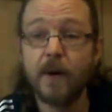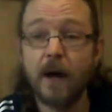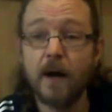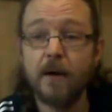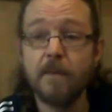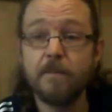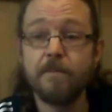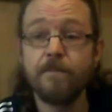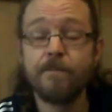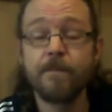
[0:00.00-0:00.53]

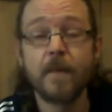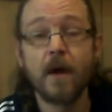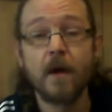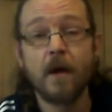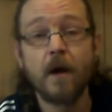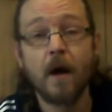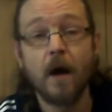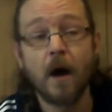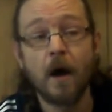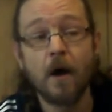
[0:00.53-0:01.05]

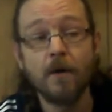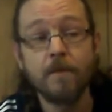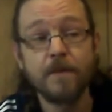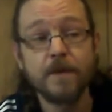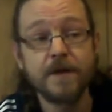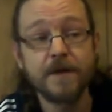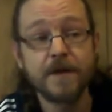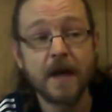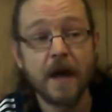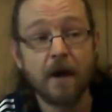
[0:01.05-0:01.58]
I hope
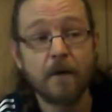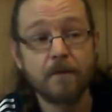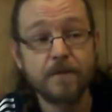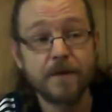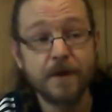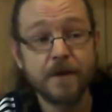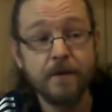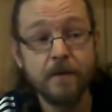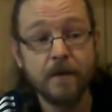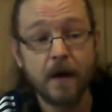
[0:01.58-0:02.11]
this has helped
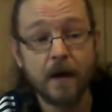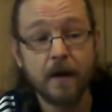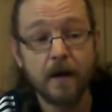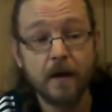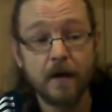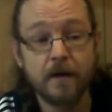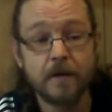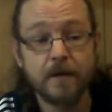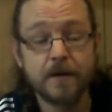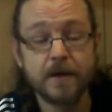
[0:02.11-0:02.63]
you
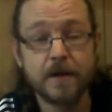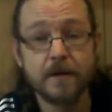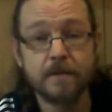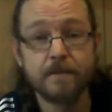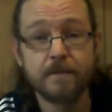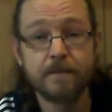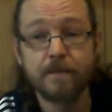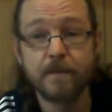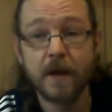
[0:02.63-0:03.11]
to